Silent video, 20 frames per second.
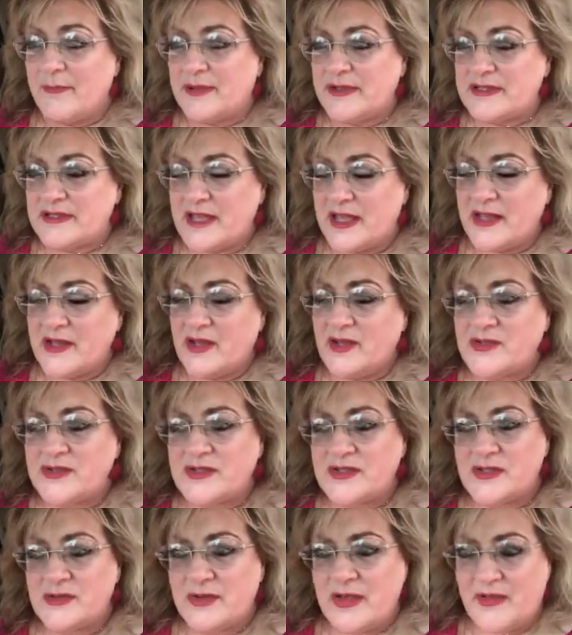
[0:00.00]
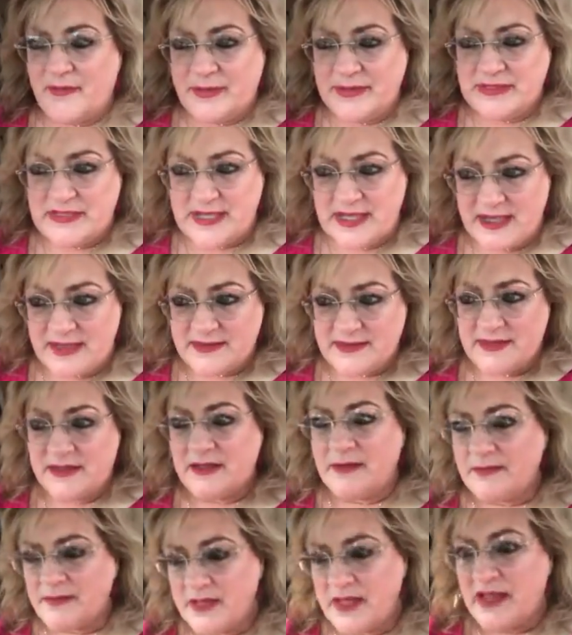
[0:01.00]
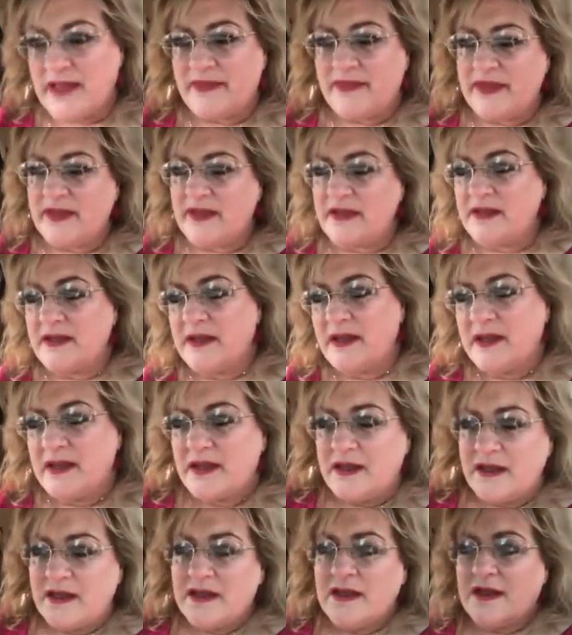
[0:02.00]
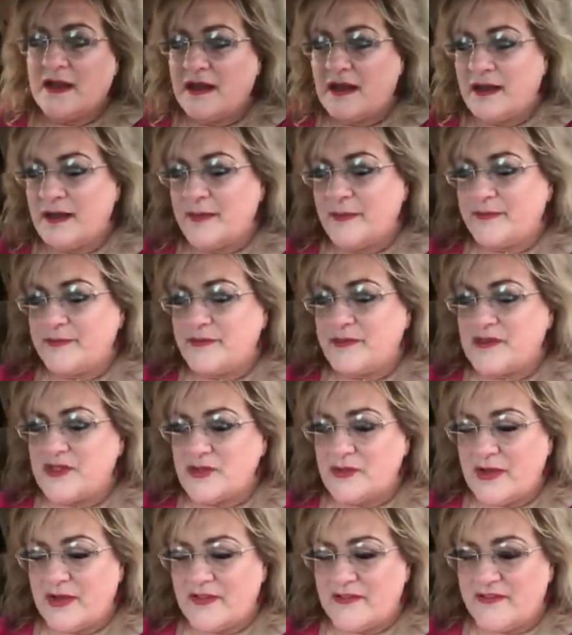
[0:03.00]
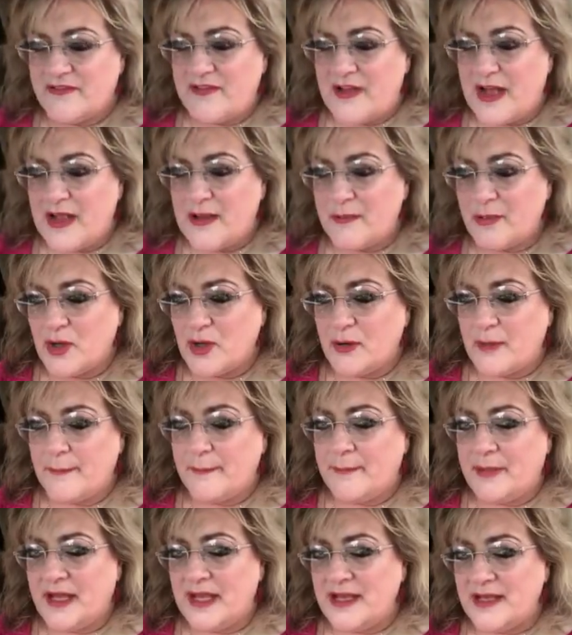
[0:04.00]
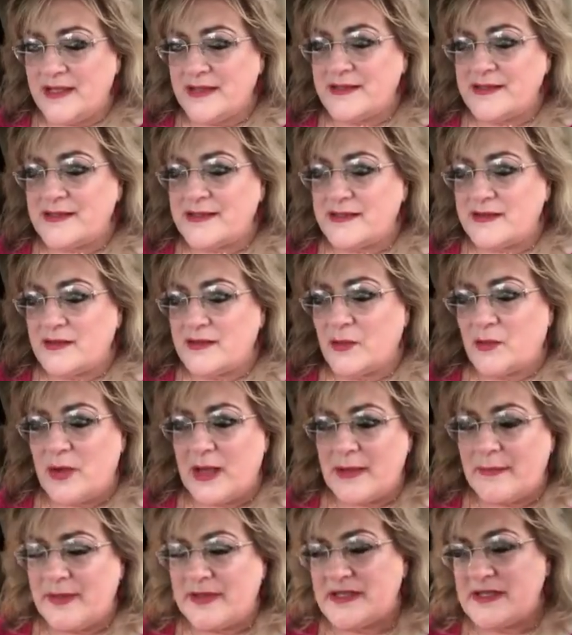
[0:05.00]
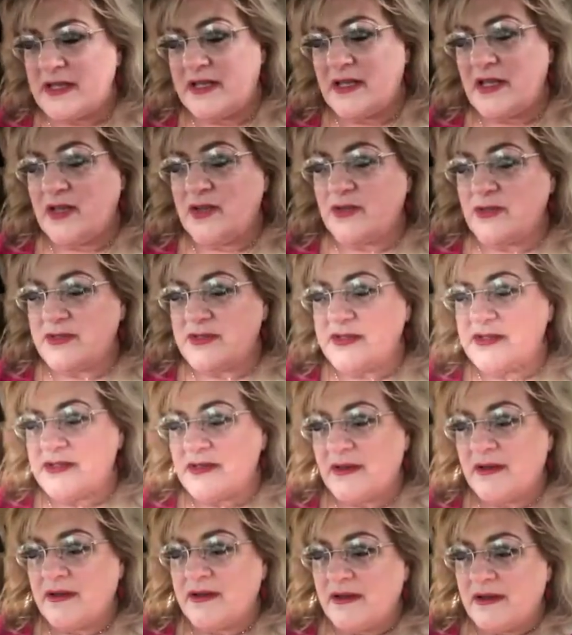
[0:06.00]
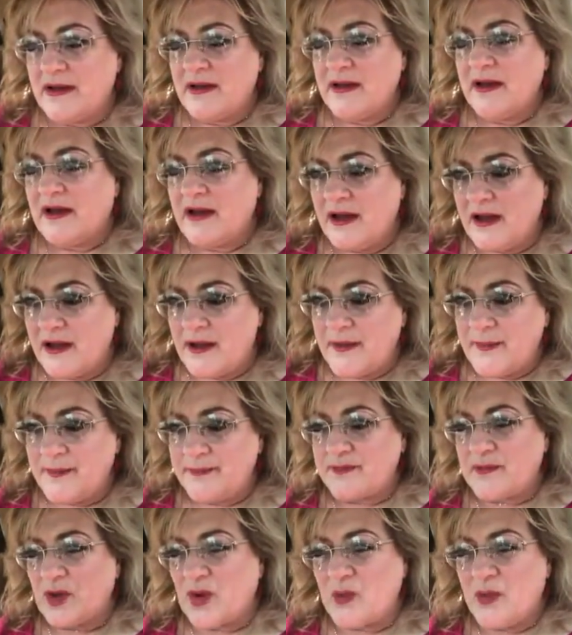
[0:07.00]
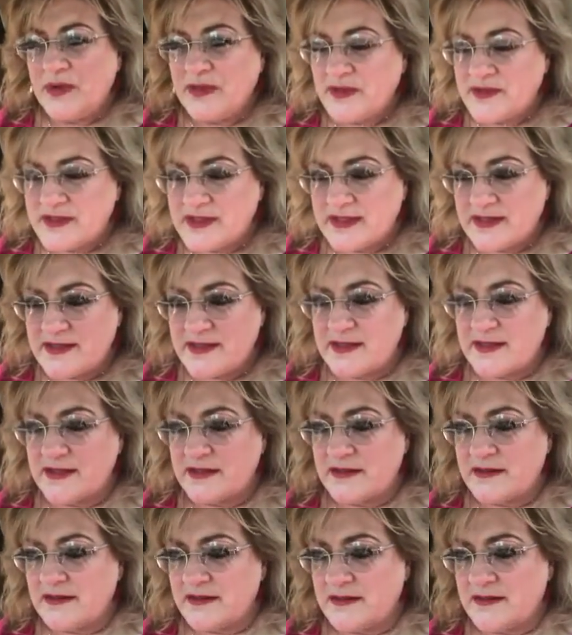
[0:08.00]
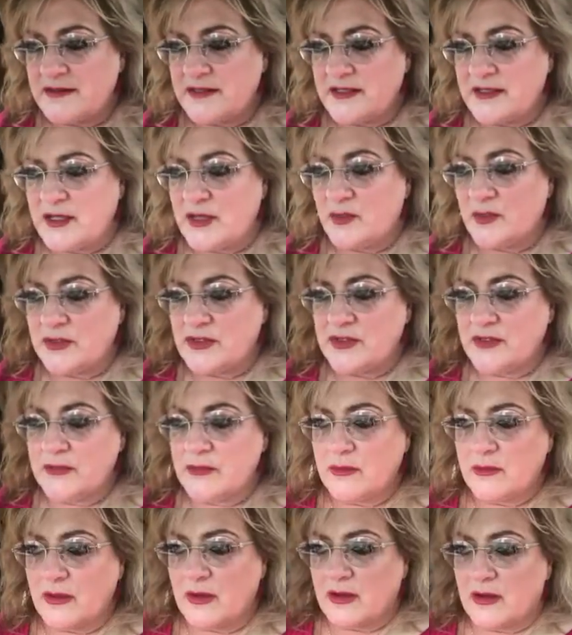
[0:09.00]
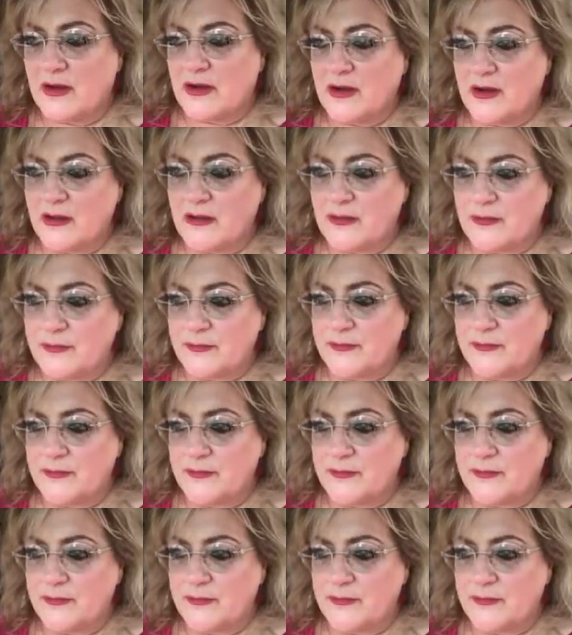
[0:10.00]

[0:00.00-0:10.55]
potatoes do have potassium and they, do have fiber, but the white potatoes are one of those things that, you know, when you are